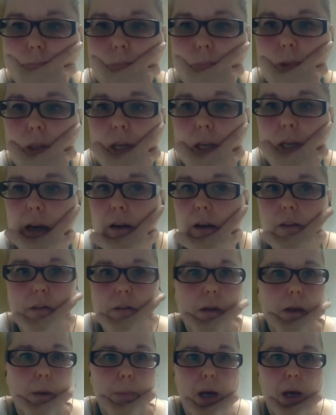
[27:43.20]
Yeah, and I
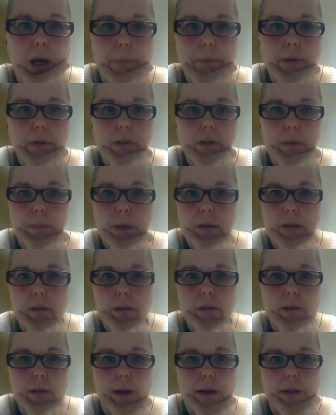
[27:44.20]
think I'm happy to make the
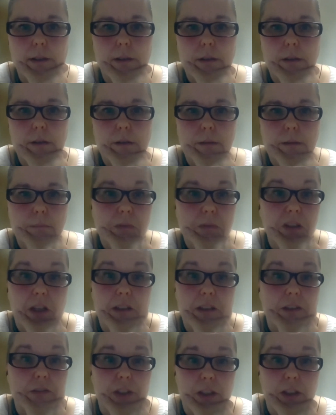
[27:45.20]
slides
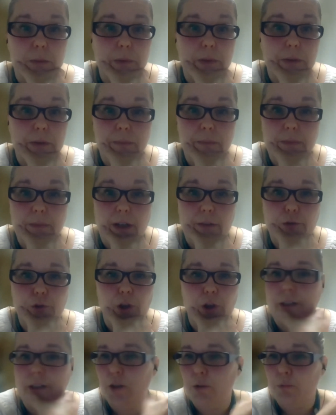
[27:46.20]
available. I've
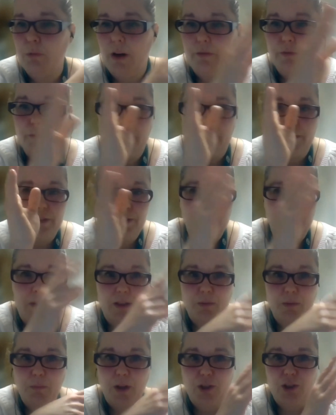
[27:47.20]
tried to reference
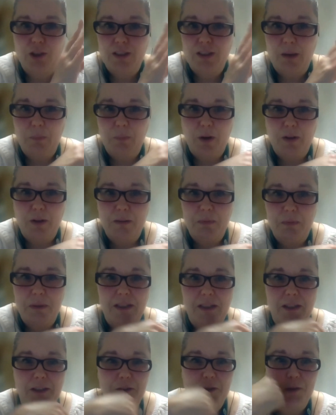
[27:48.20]
as much as I possibly
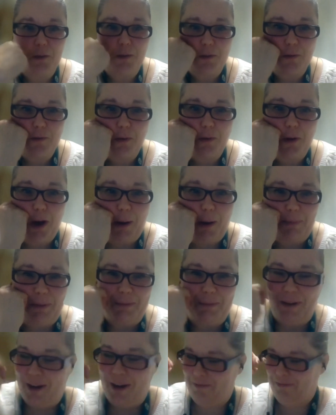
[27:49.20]
can, so there's no
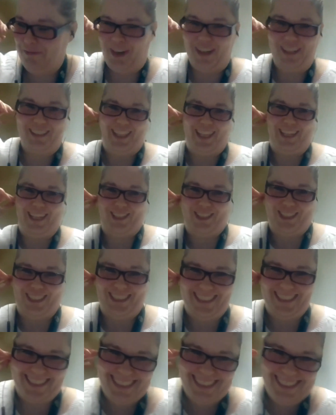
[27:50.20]
copyright
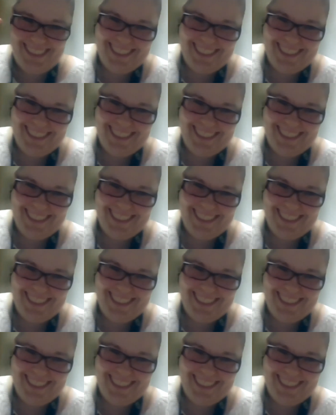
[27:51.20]
violations.